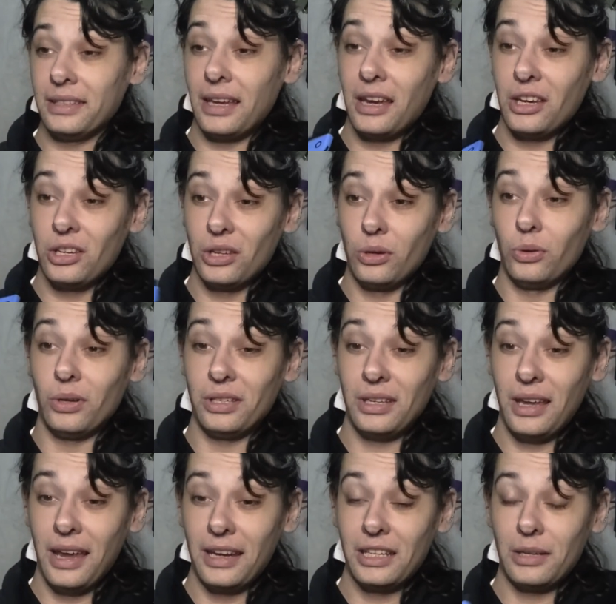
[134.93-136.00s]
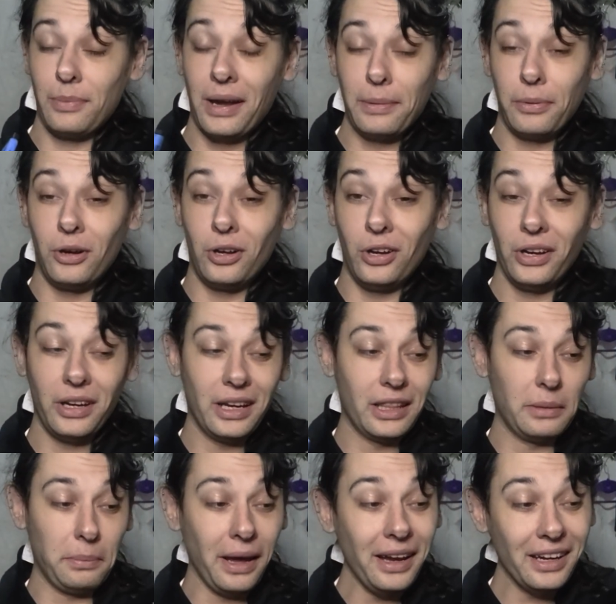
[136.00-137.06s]
HDMI port in the
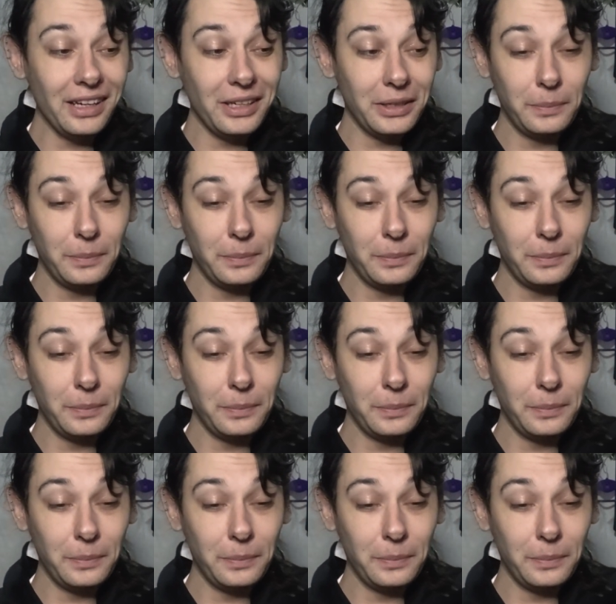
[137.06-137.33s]
back.